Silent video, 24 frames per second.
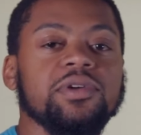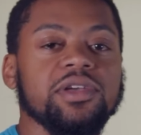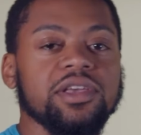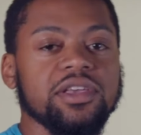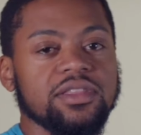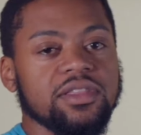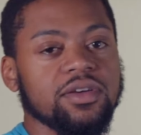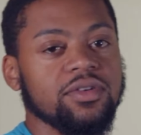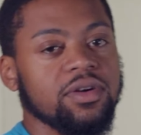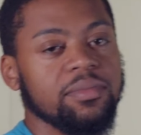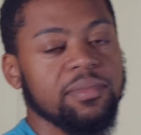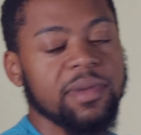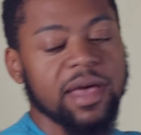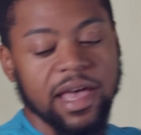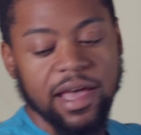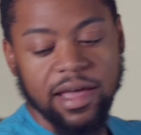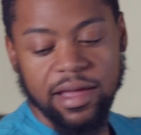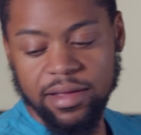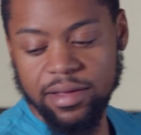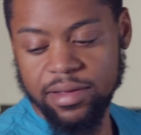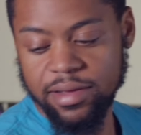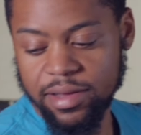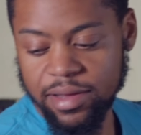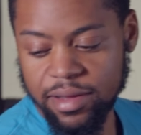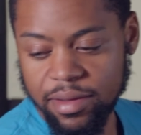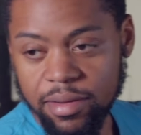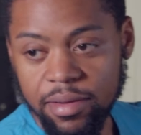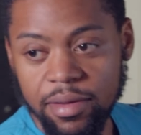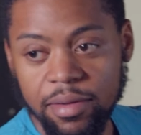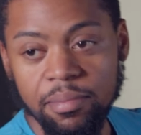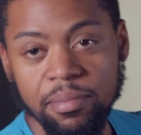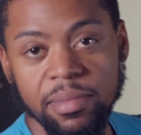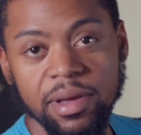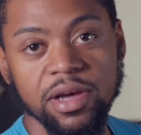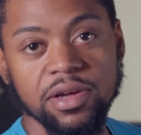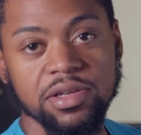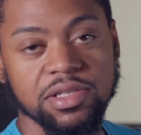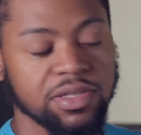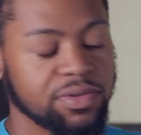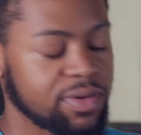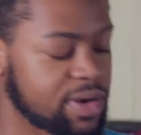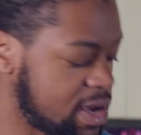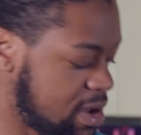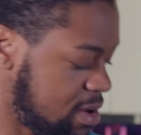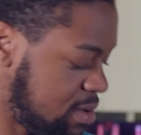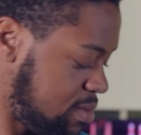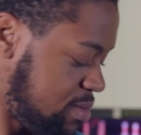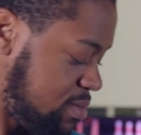when you throw it bad, it bails you
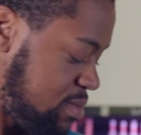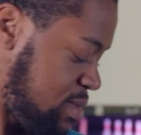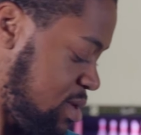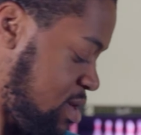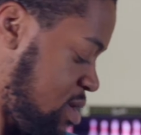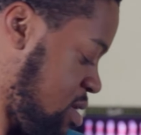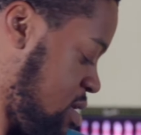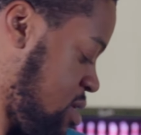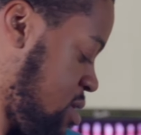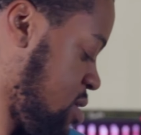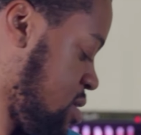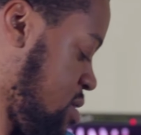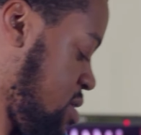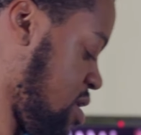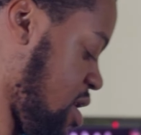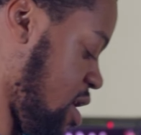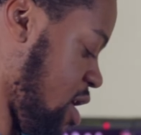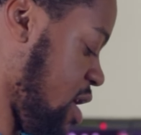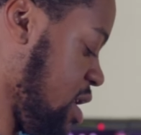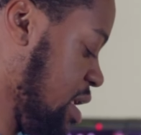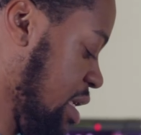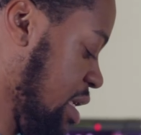out. All right,